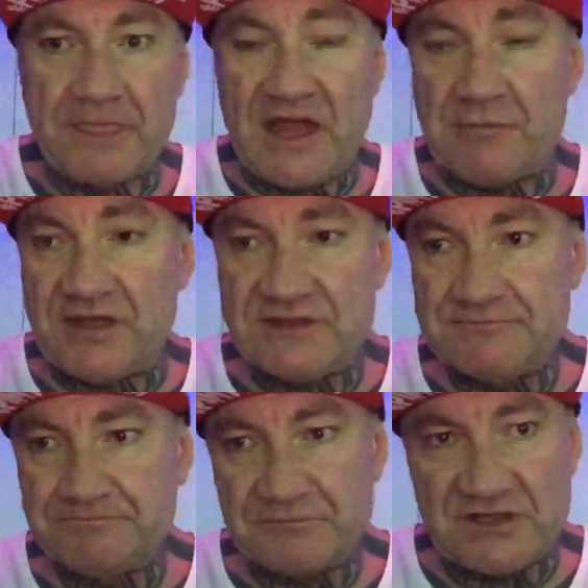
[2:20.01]

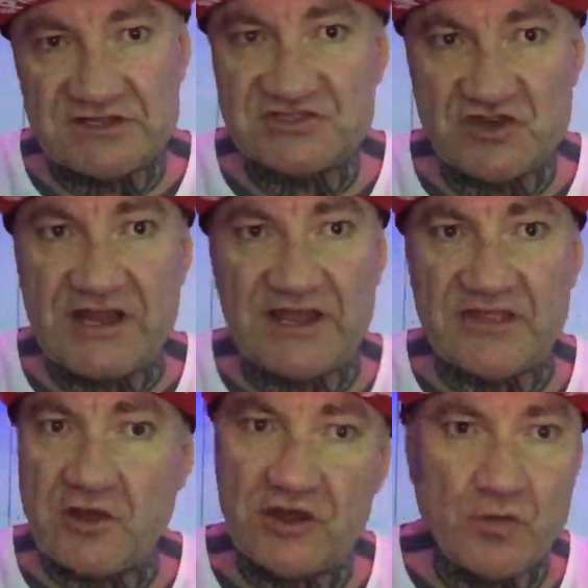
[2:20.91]
In Australia,
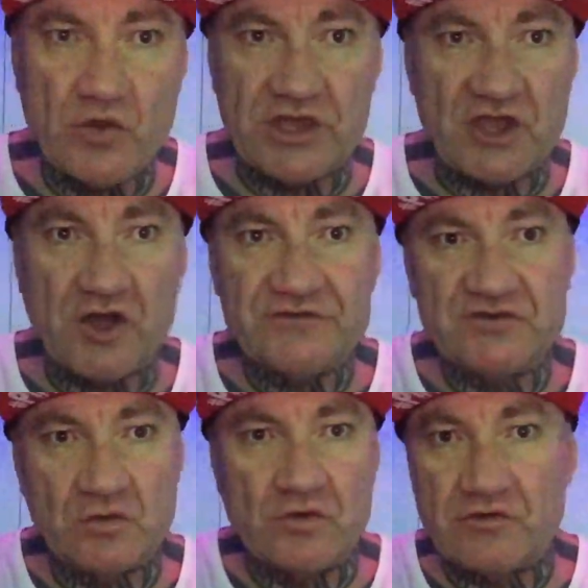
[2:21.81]
they're either working
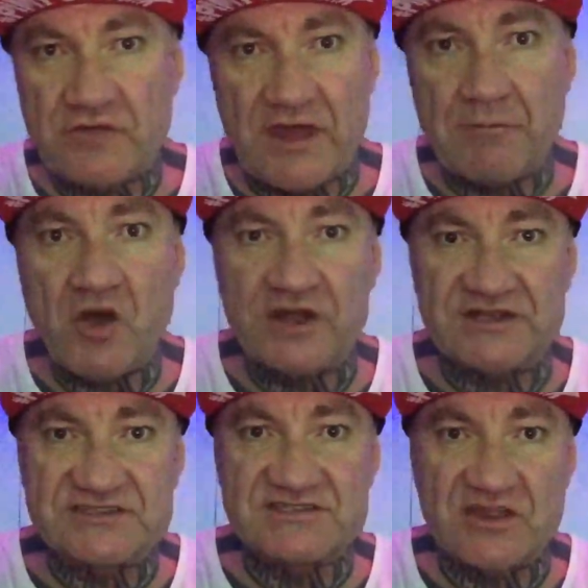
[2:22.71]
offshore or they're
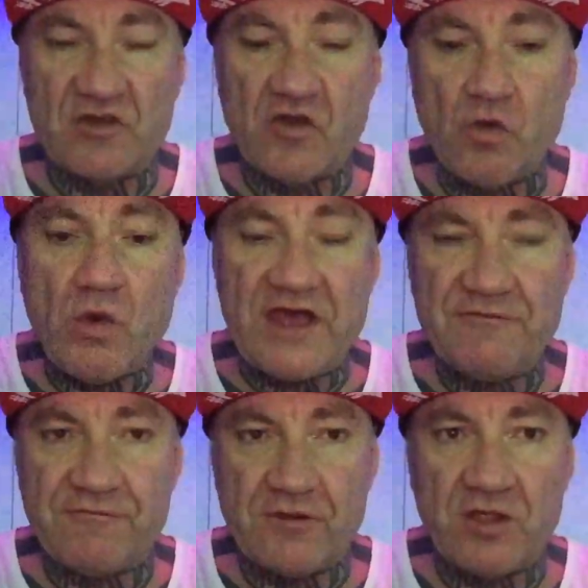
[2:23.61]
miners, so they're away
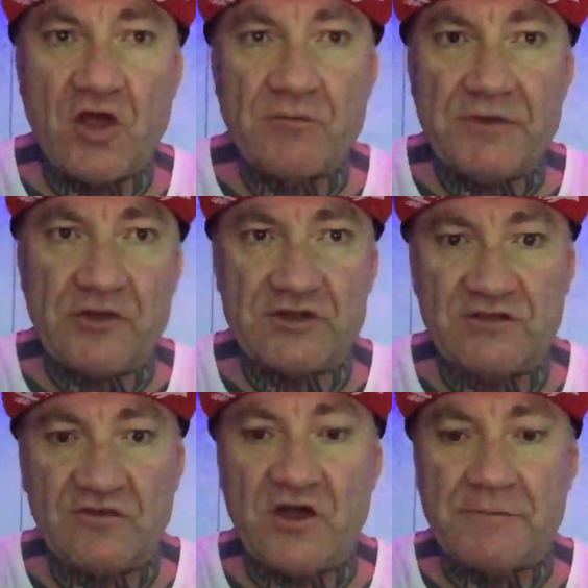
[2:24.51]
for a long period of
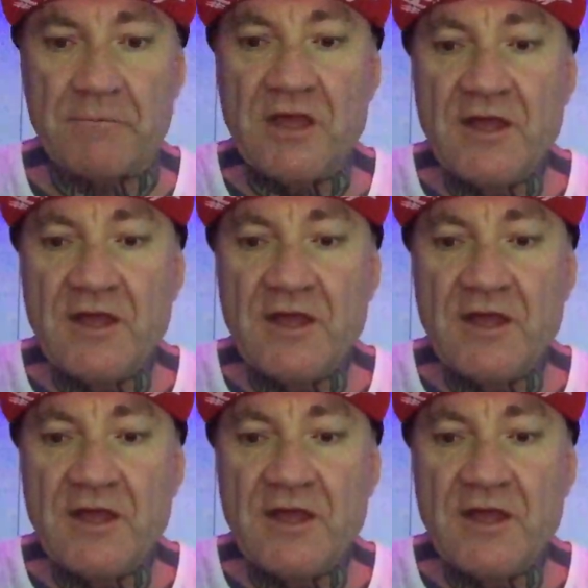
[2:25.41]
time.